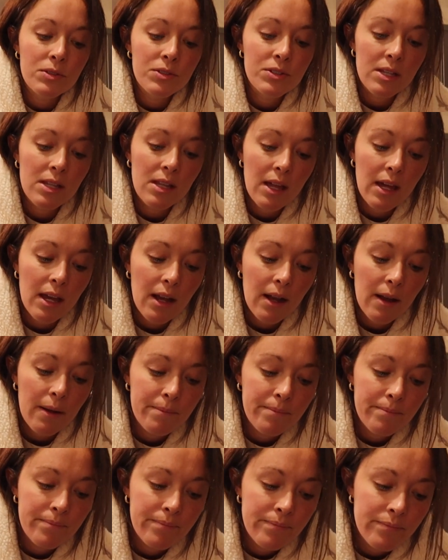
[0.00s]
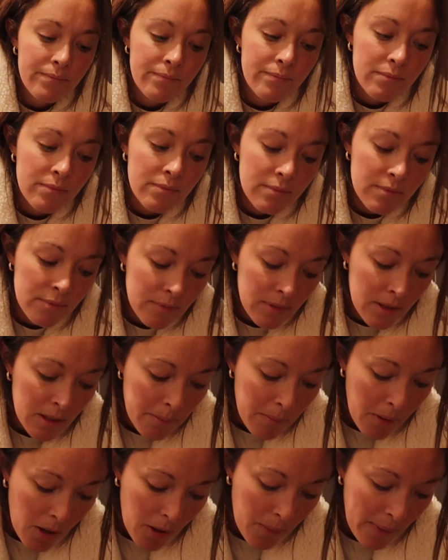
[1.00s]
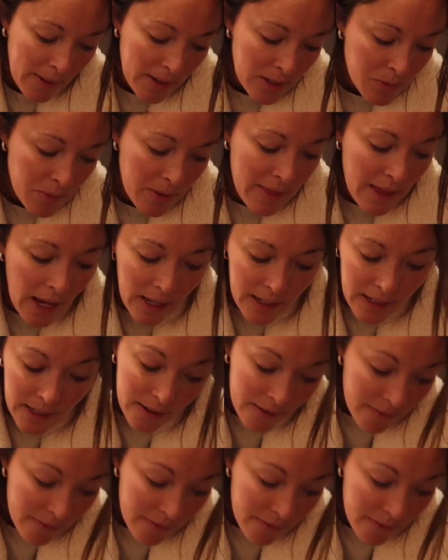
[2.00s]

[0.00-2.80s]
to like part ways with any